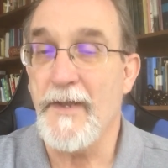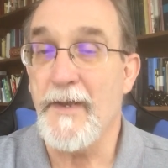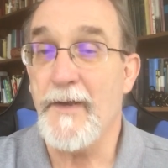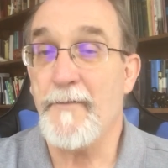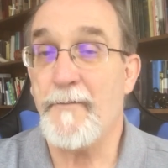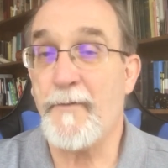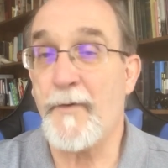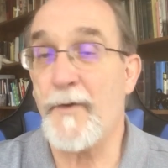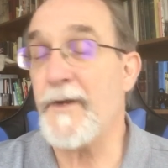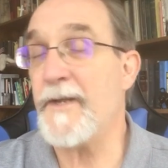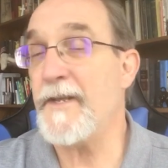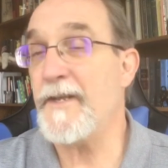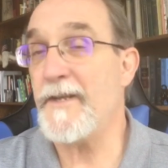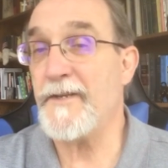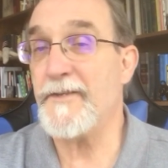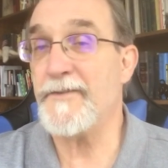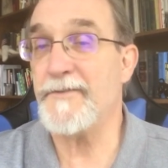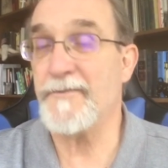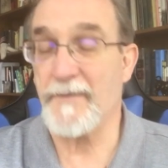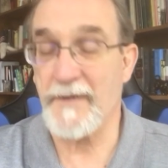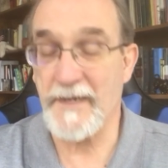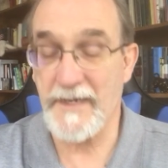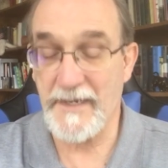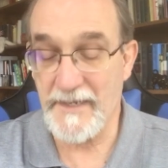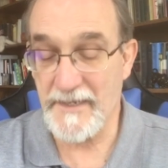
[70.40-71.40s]
For he is
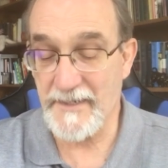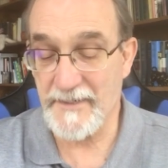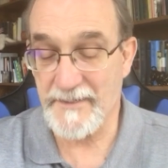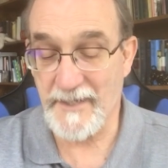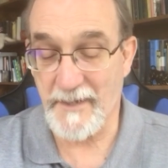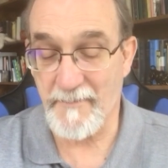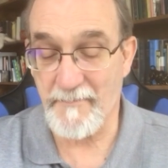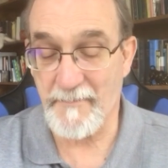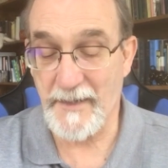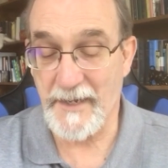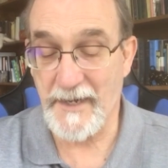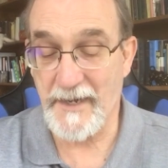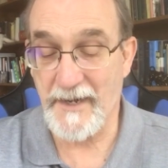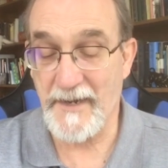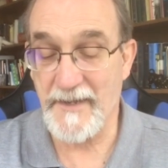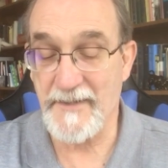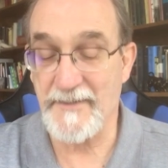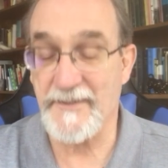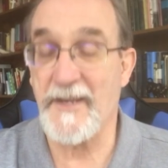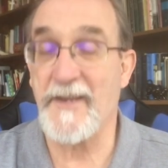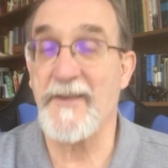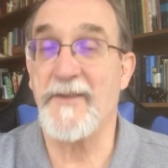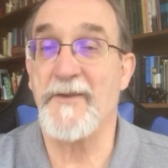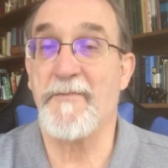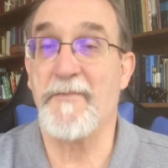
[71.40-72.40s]
reading something in
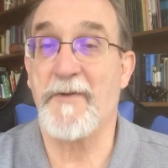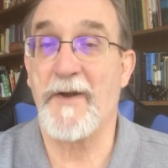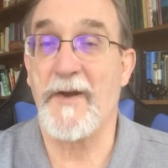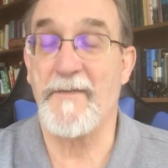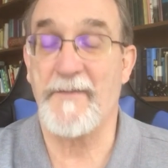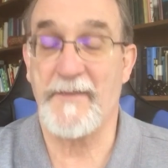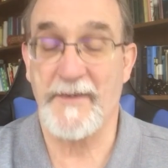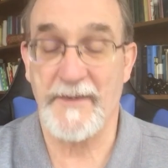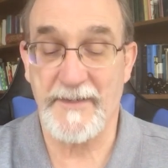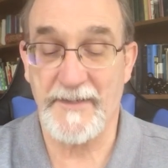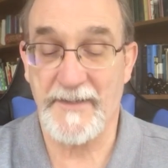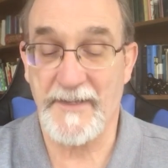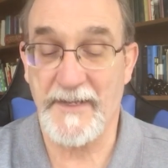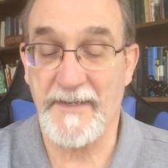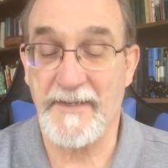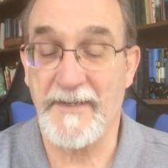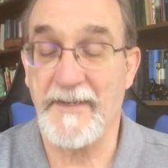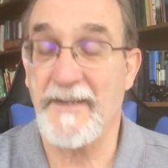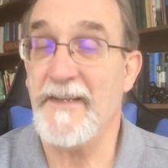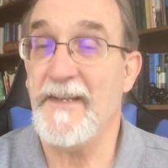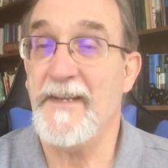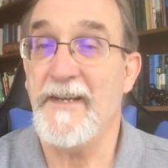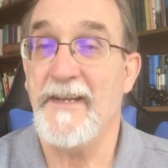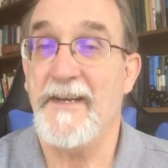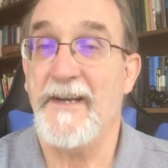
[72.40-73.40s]
Isaiah the prophet that
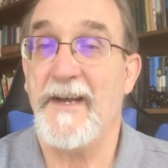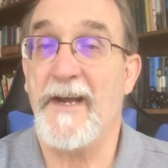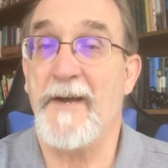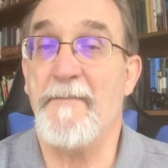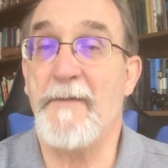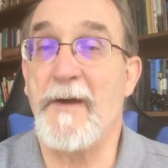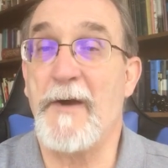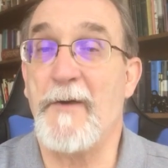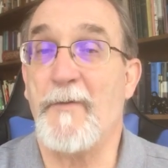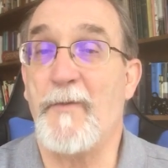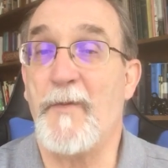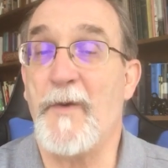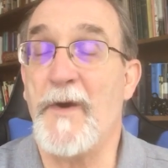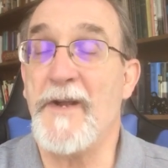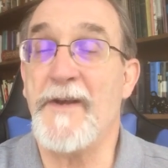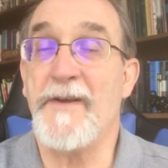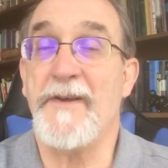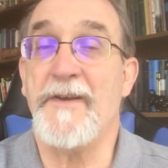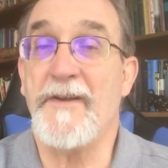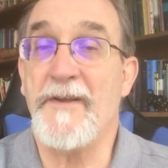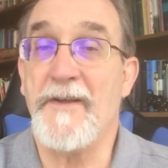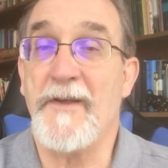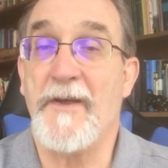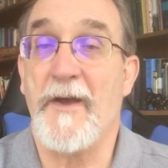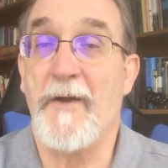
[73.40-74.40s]
about
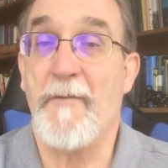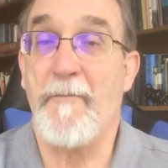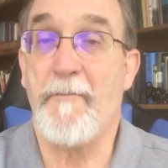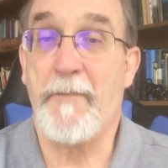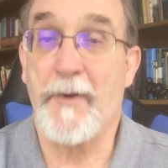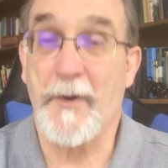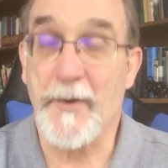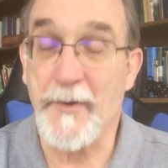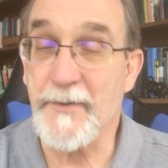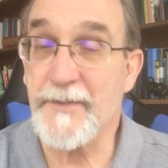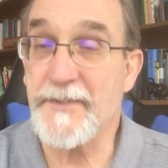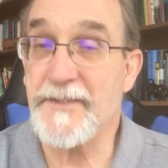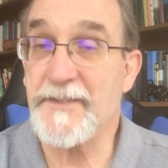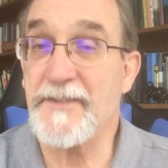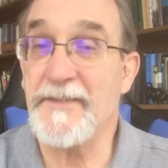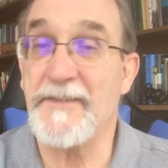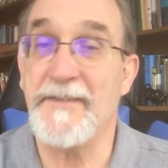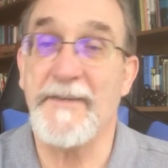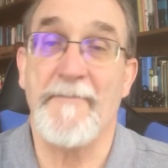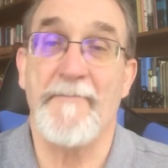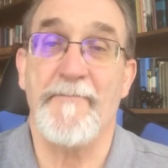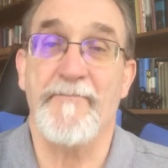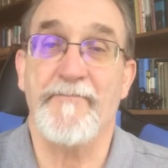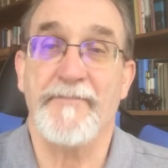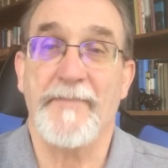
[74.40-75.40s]
one
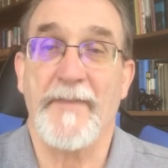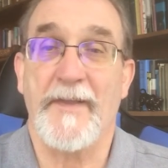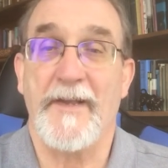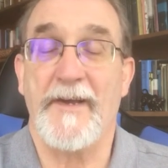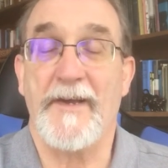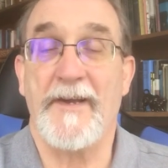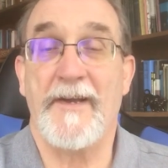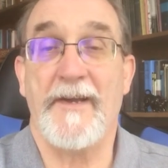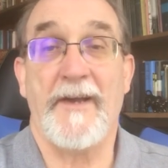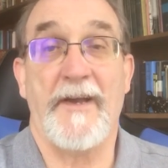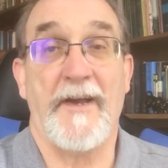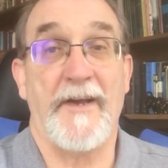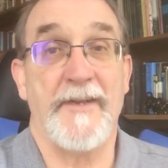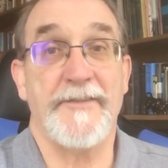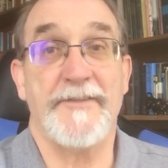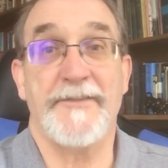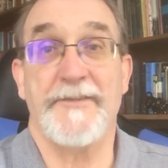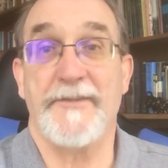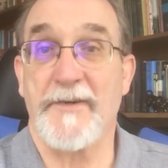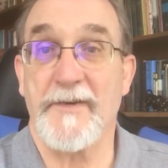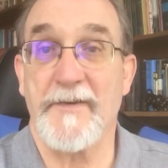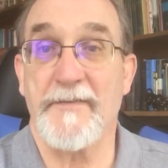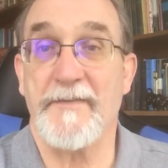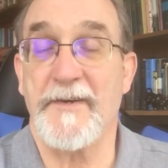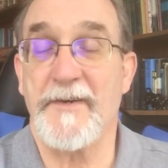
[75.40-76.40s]
person, a
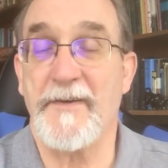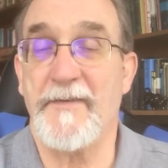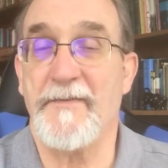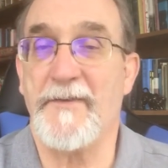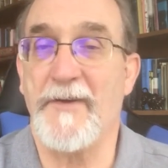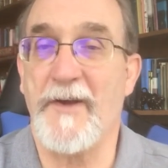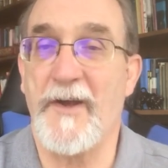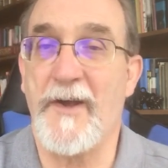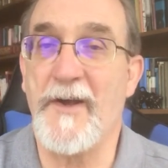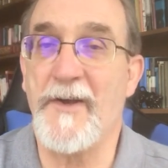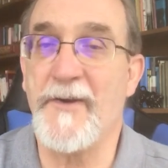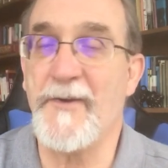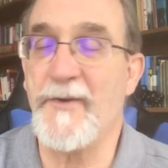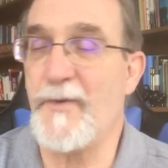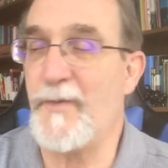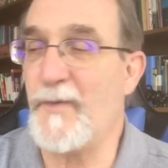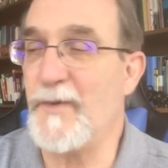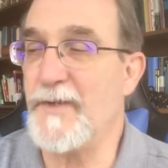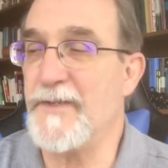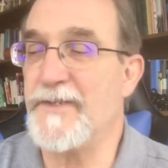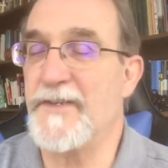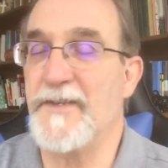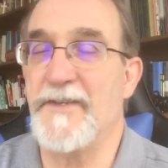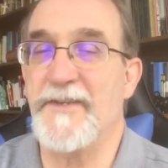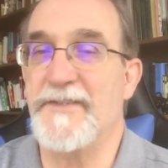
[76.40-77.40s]
servant of God who
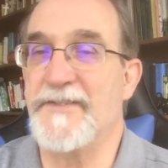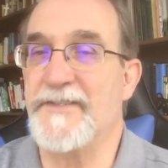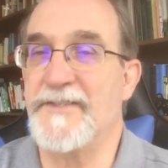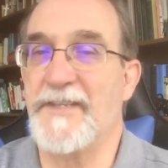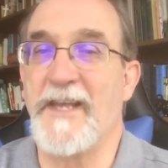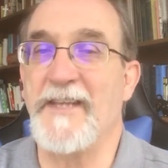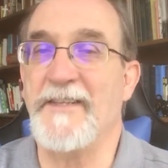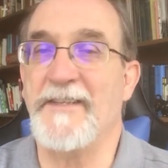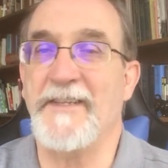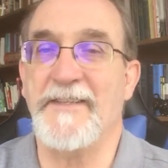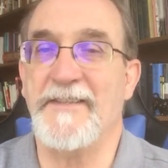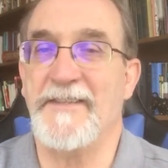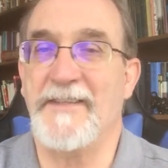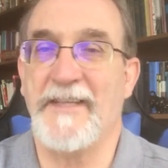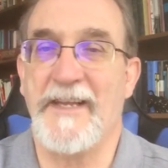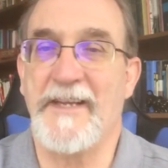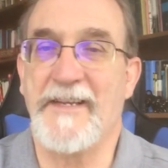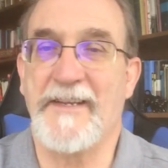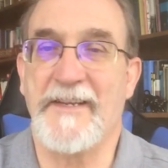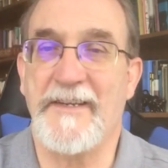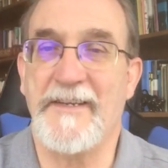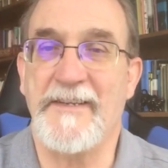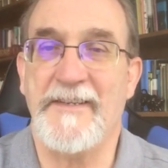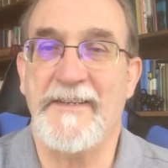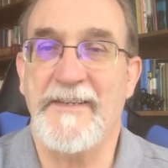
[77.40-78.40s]
was silent
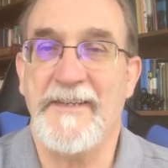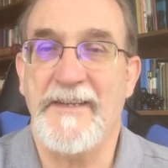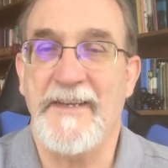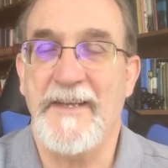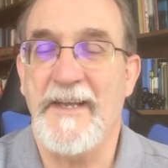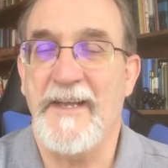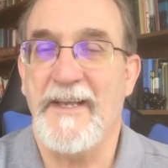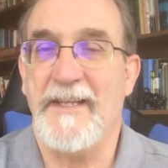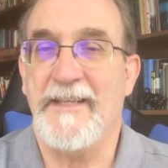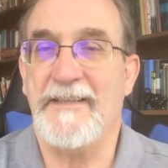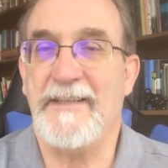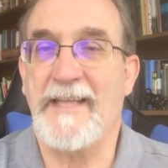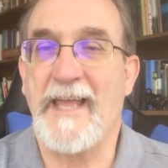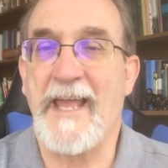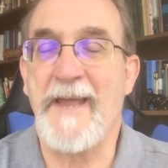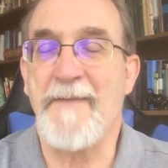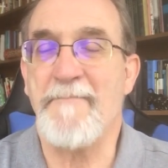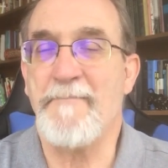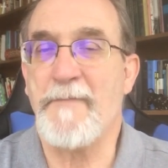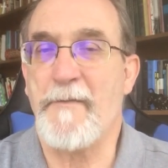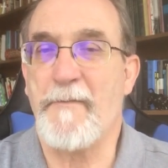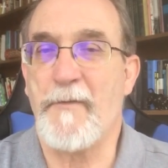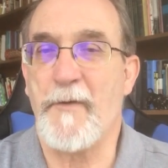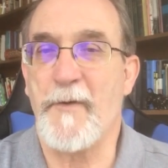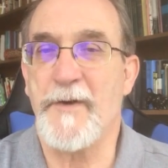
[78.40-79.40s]
like a
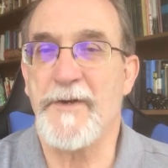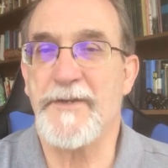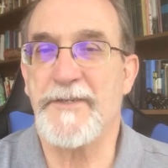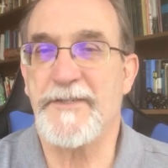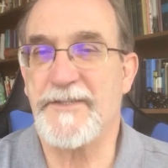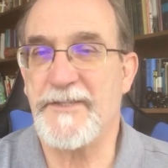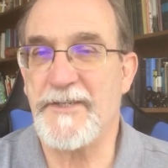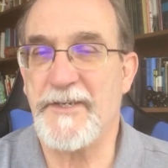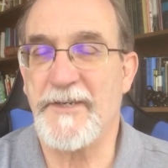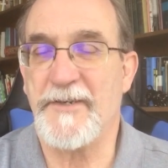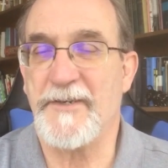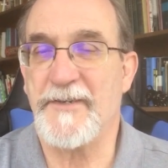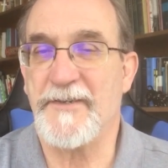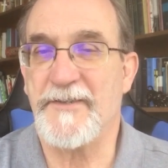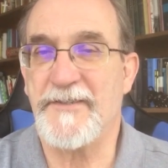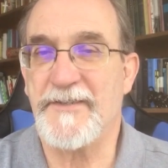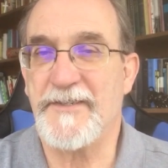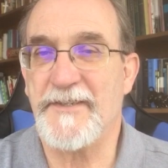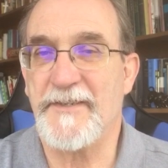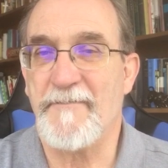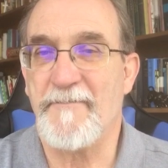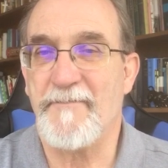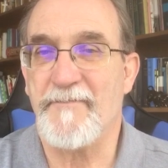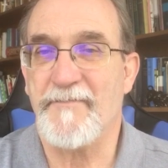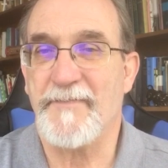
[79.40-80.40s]
lamb before its
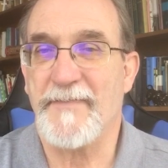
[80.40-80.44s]
shears.